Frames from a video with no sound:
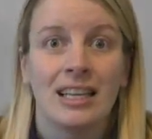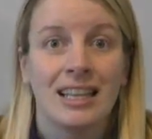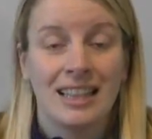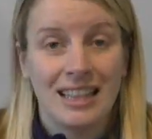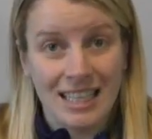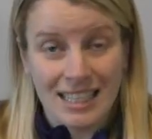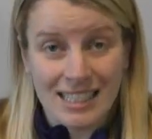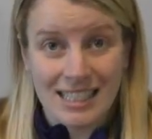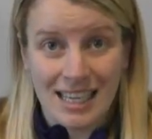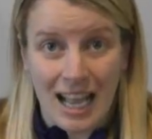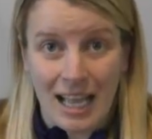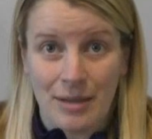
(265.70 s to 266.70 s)
This
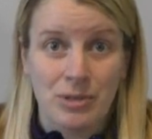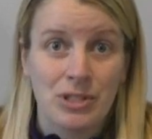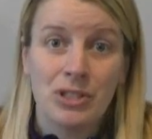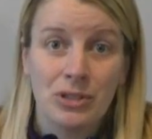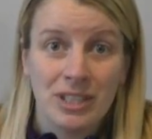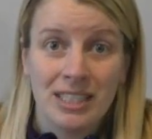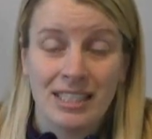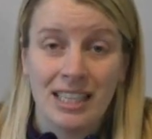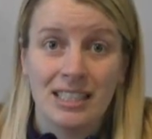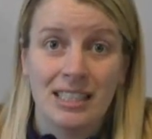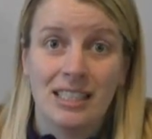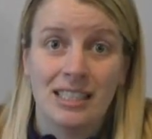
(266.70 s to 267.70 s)
time, students
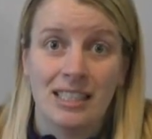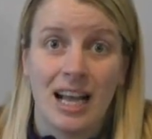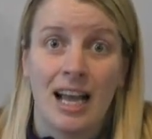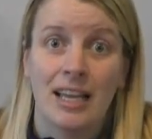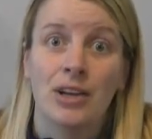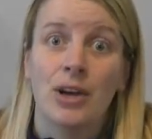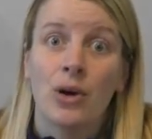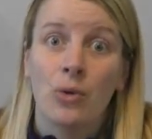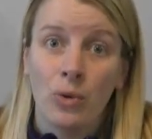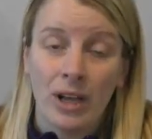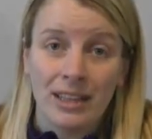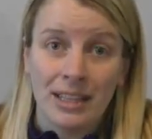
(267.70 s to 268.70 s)
get to decide
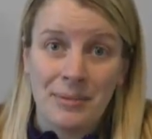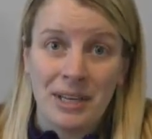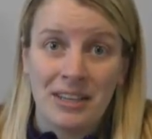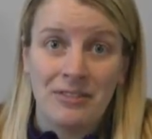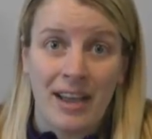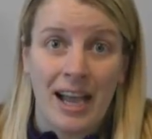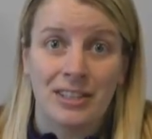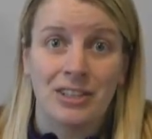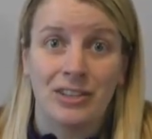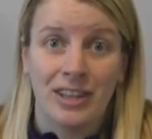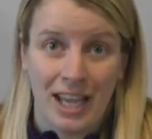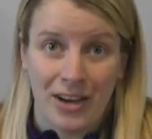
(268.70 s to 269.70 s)
what limiting
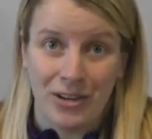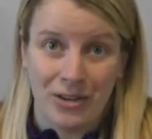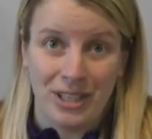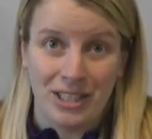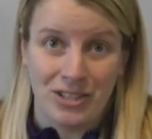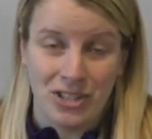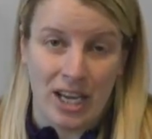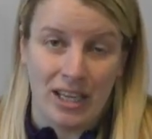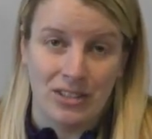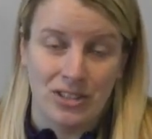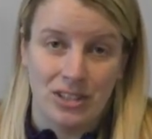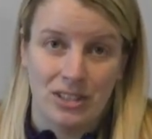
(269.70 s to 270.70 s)
factor they are going to
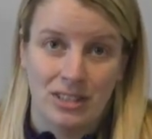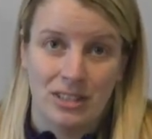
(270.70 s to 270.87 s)
change.